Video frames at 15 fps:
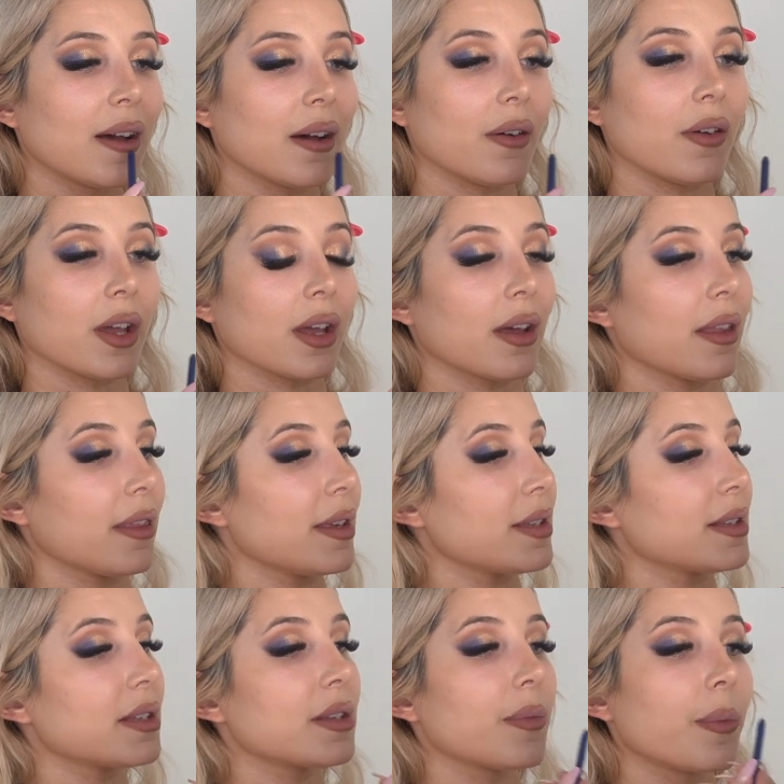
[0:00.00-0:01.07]
oh my god
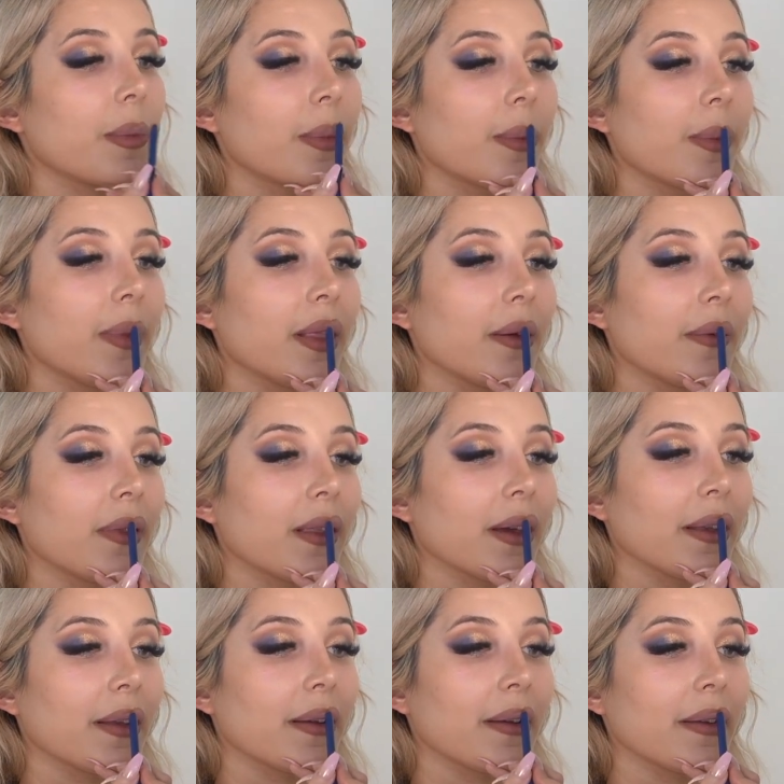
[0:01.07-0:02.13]
this lip
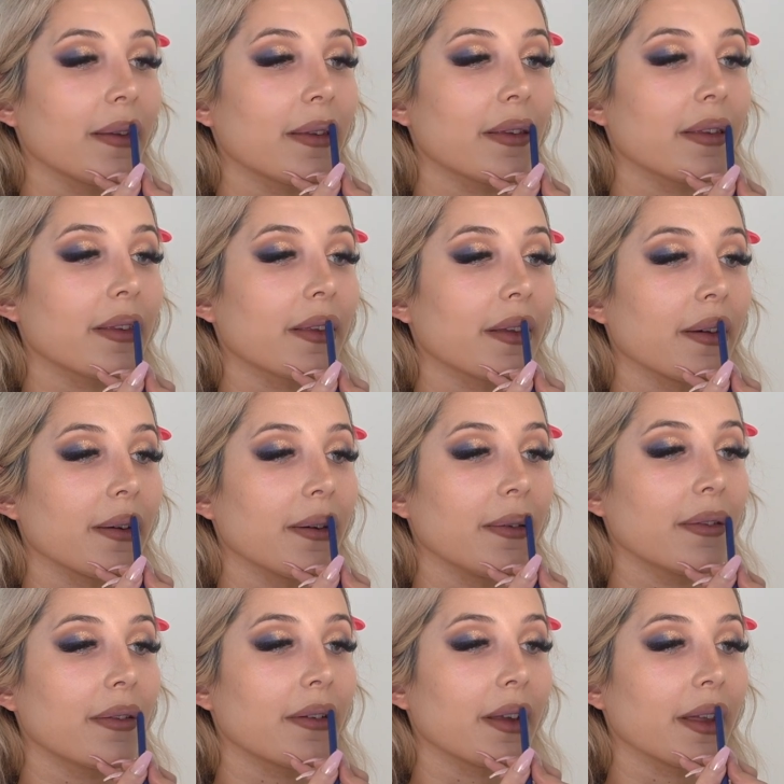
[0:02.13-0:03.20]
liner is so
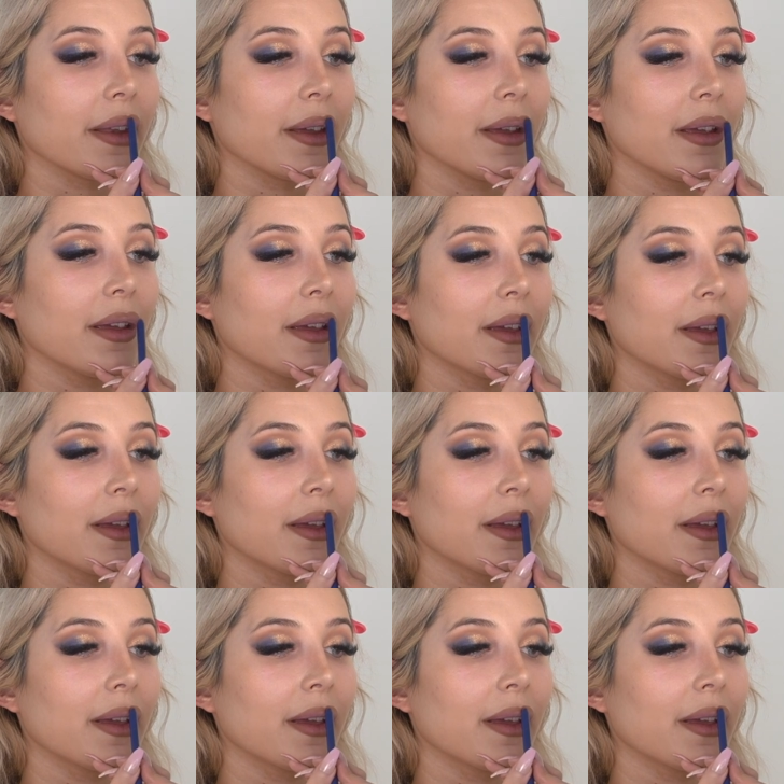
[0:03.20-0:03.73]
pretty